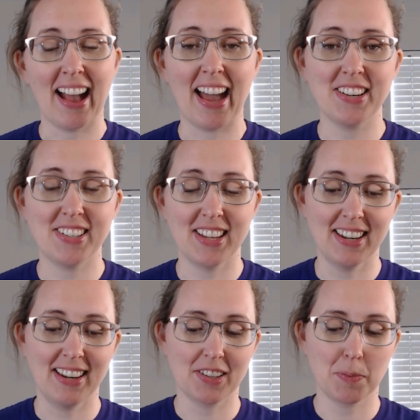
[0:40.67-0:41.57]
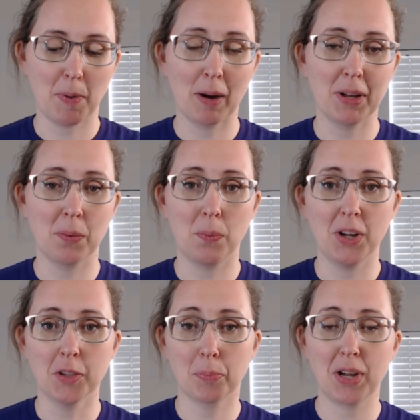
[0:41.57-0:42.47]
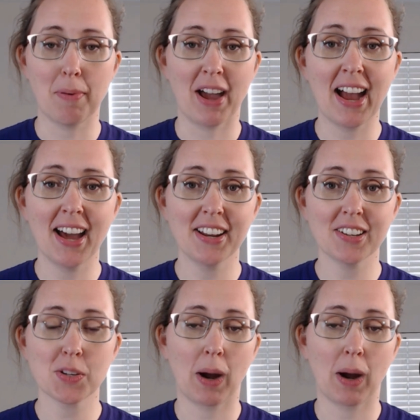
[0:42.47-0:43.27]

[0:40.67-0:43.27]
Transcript: I did an experiment with prebiotics